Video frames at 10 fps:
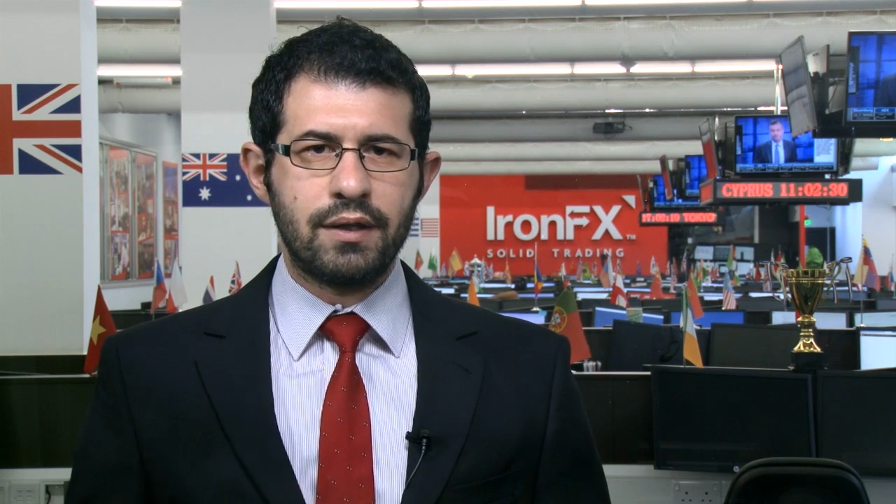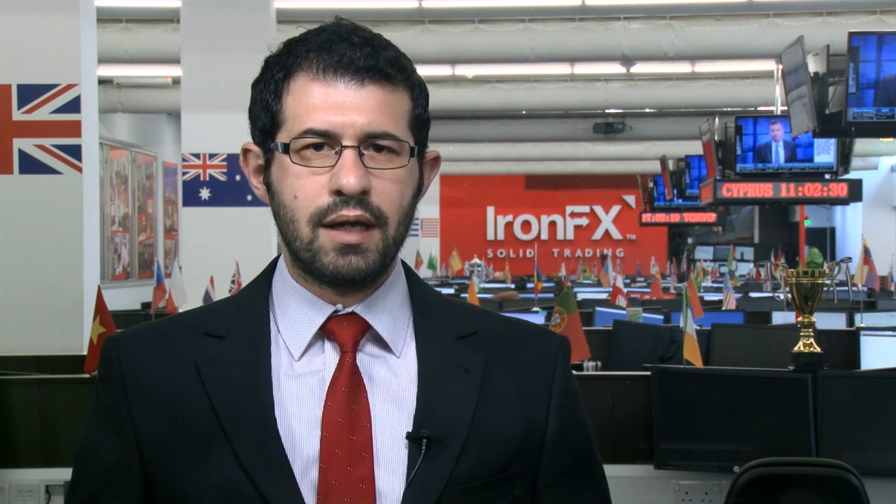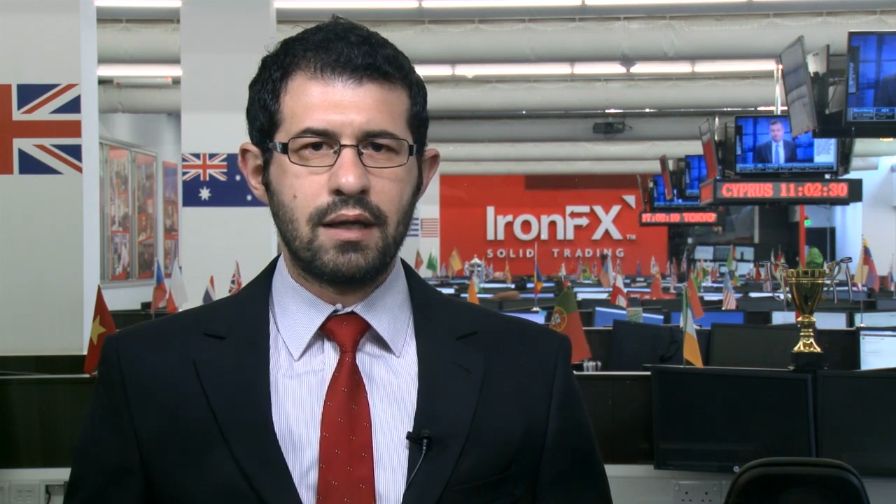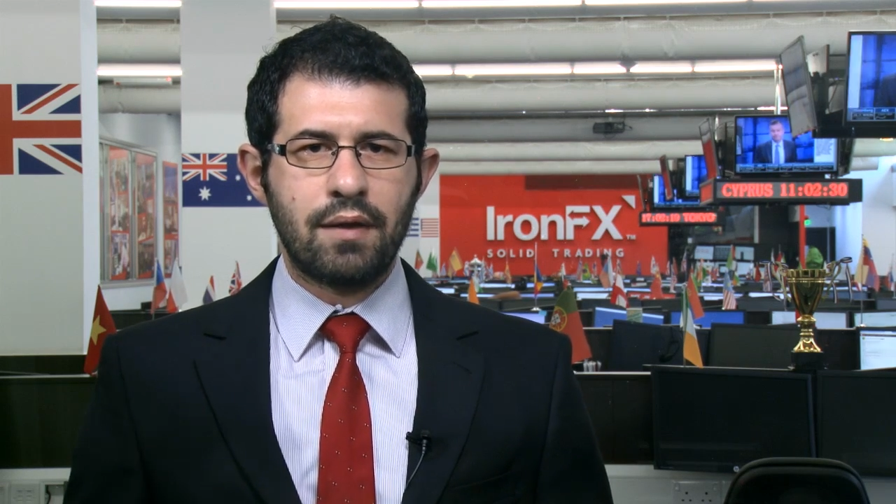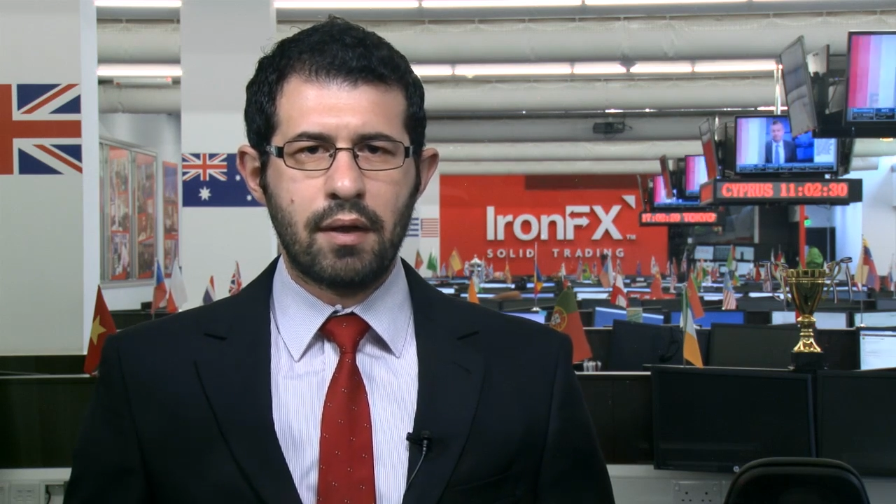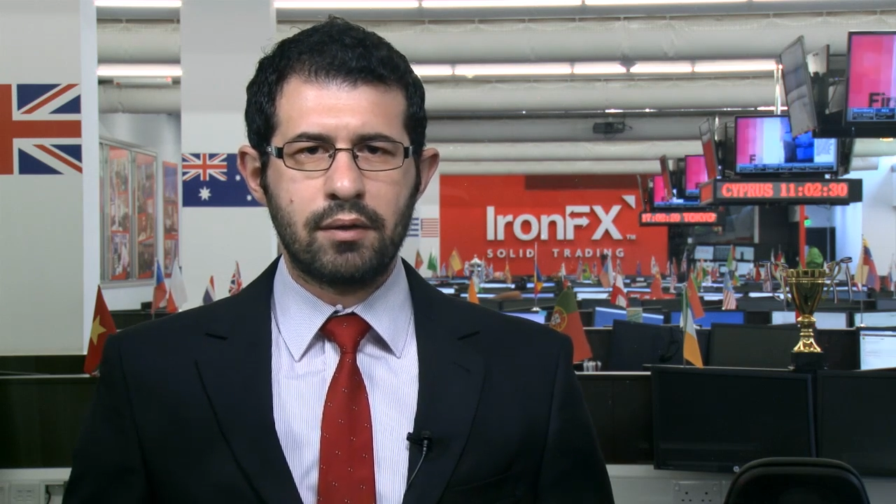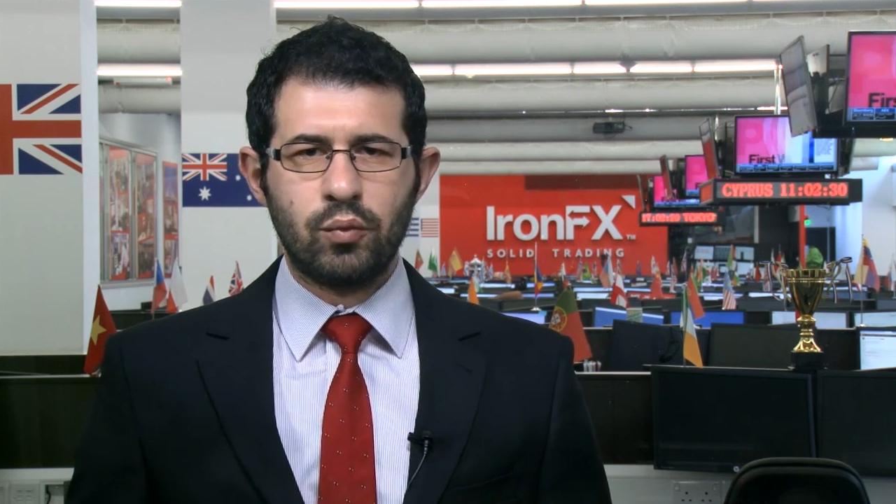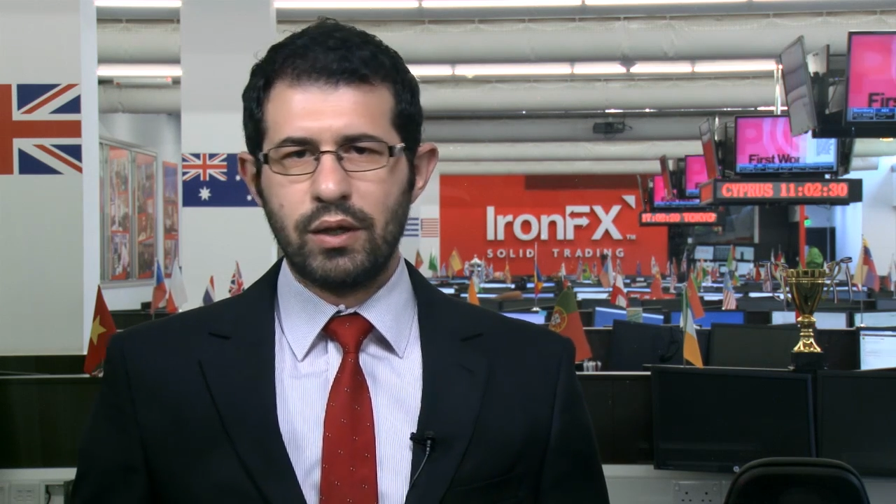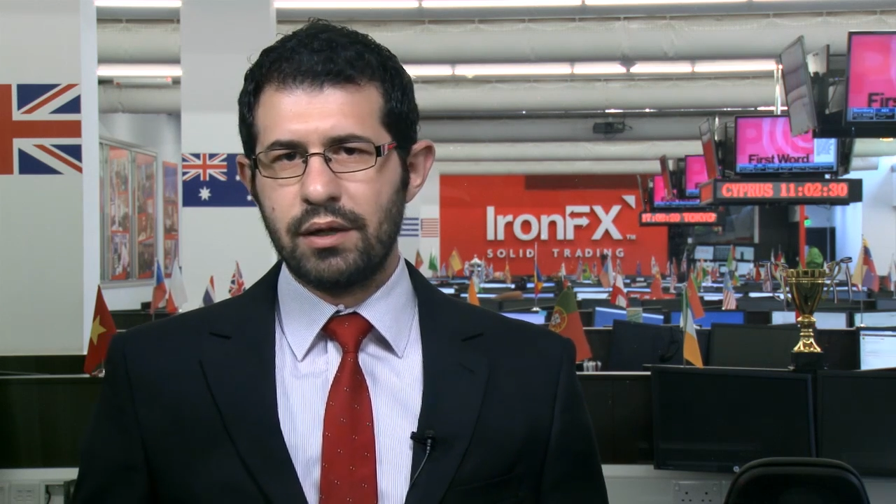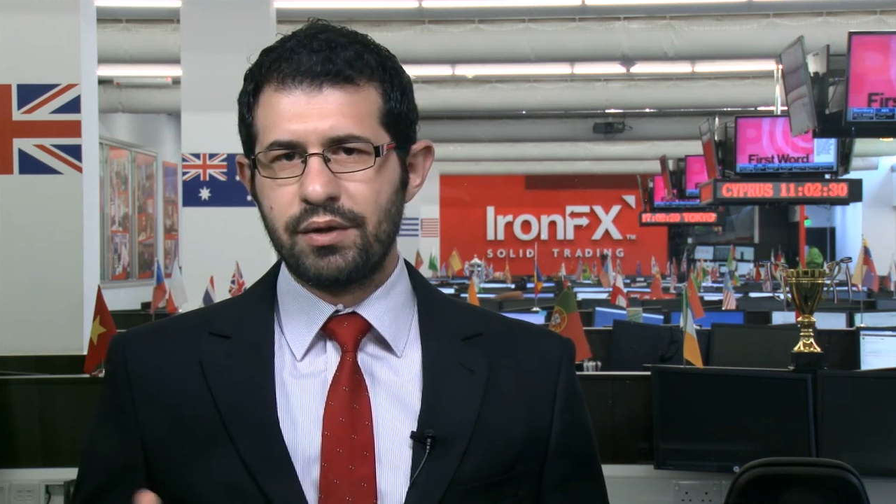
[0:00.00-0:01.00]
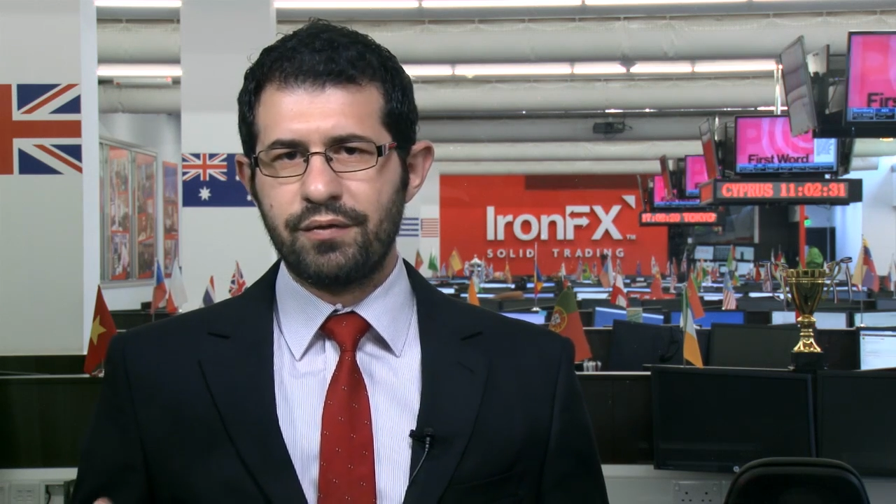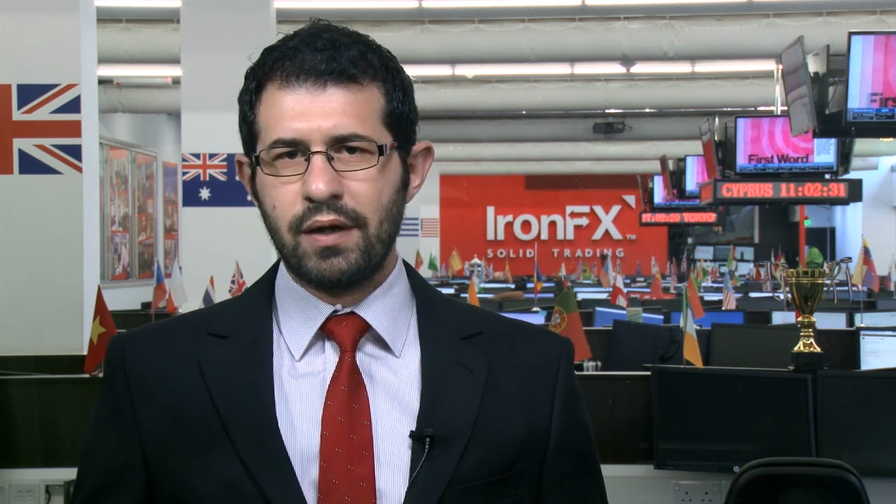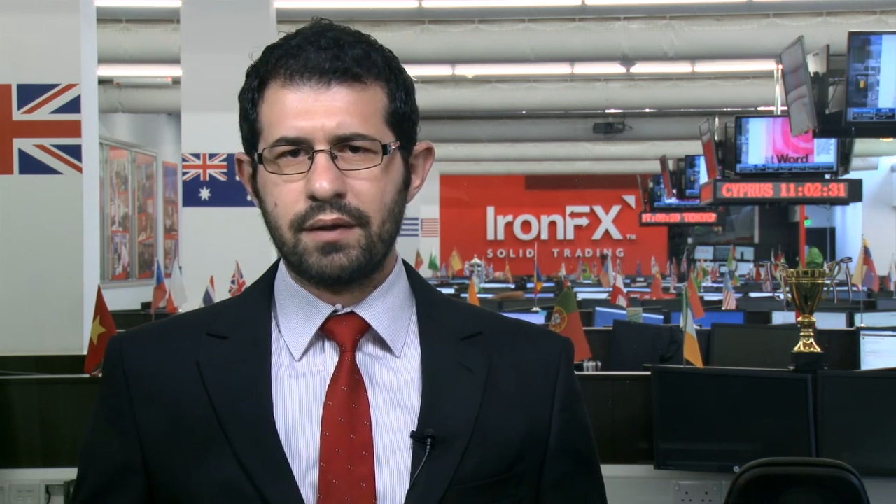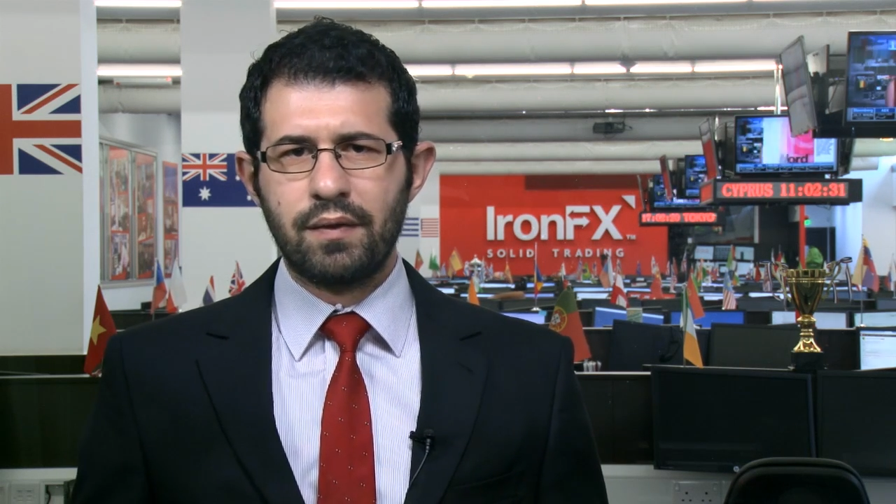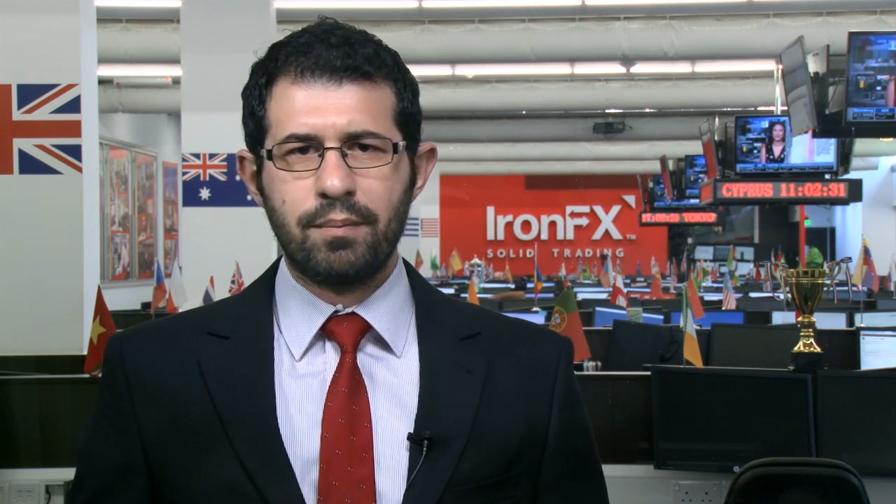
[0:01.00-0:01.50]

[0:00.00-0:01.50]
data that will reflect